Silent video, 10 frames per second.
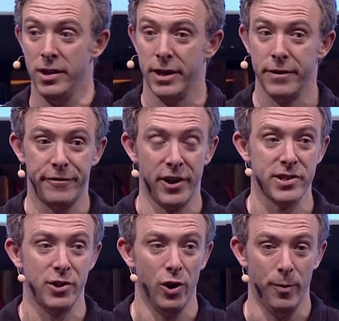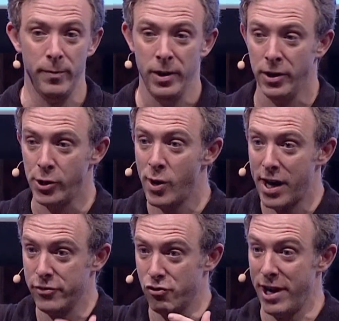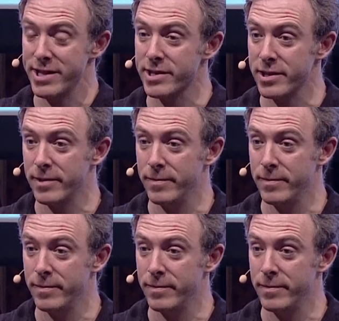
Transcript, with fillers: In the first column, you have address,